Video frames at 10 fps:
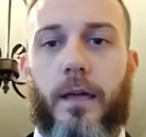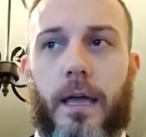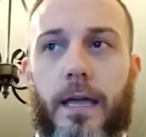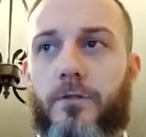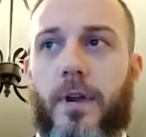
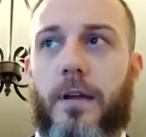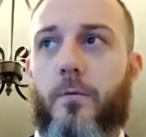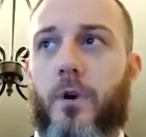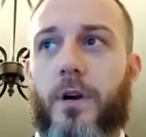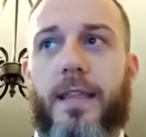it's great
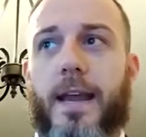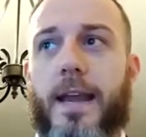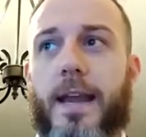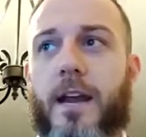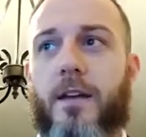working
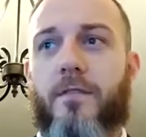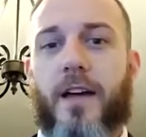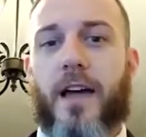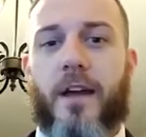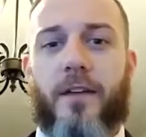that 9 to
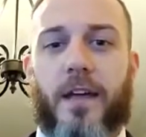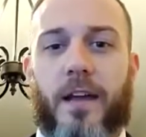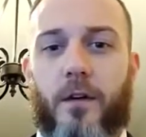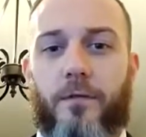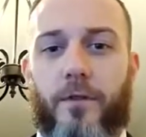5, having
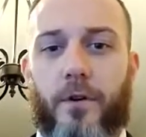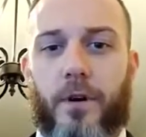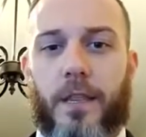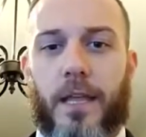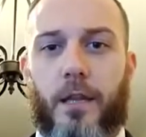that comfort
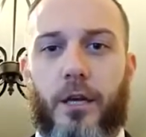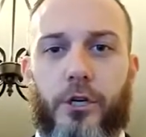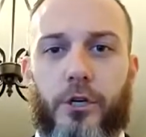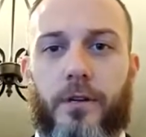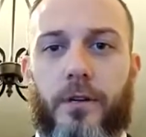and that
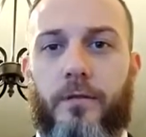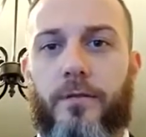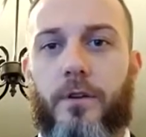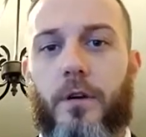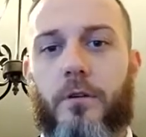luxury of
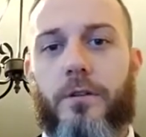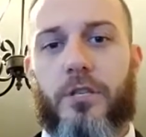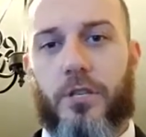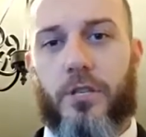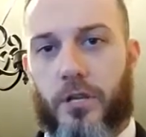and
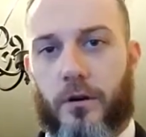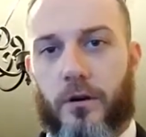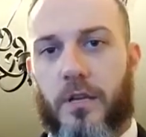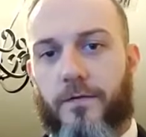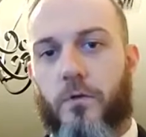
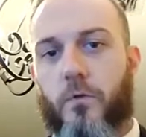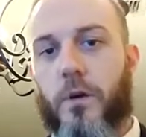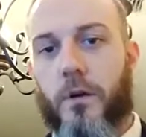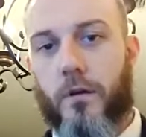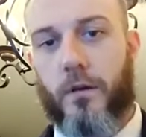security, if you
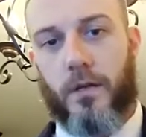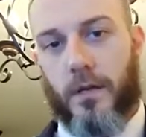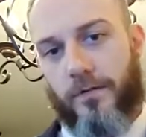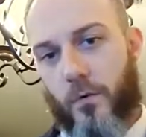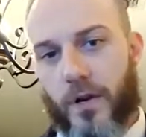will,
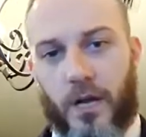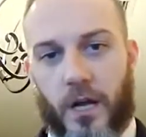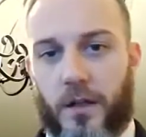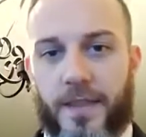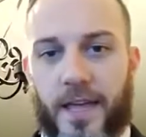if you want to
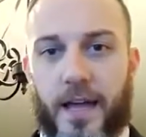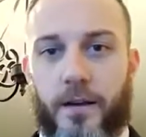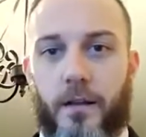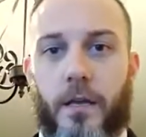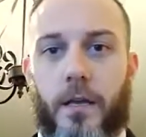call it that,
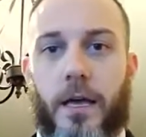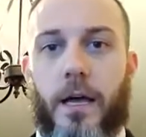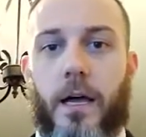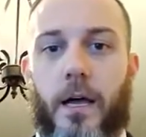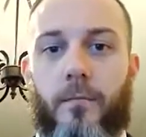
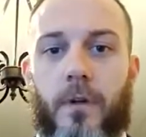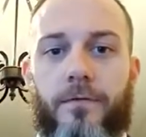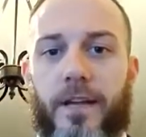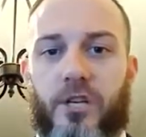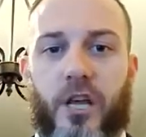of
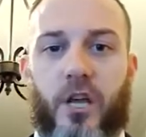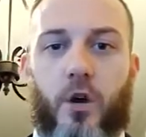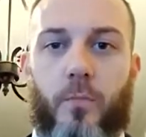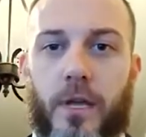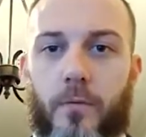that
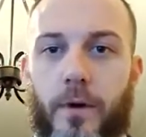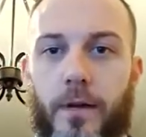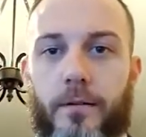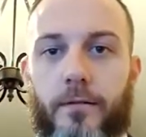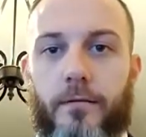job.
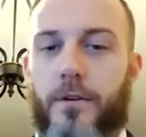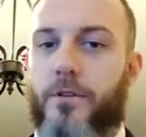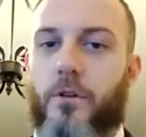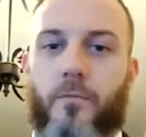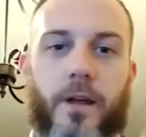But there's
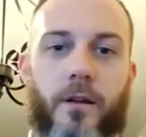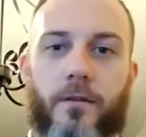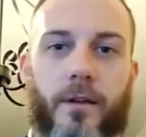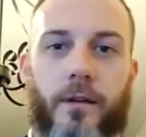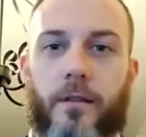no better
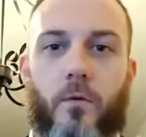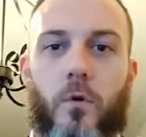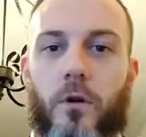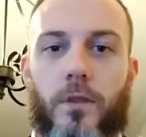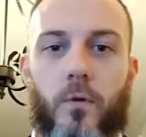thing in the
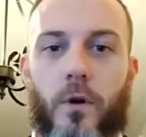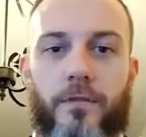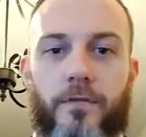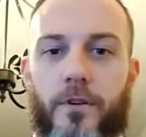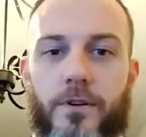world than
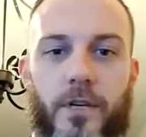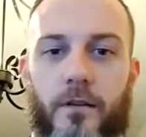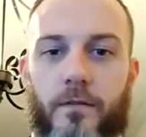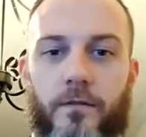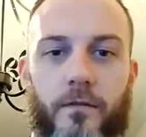working for yourself.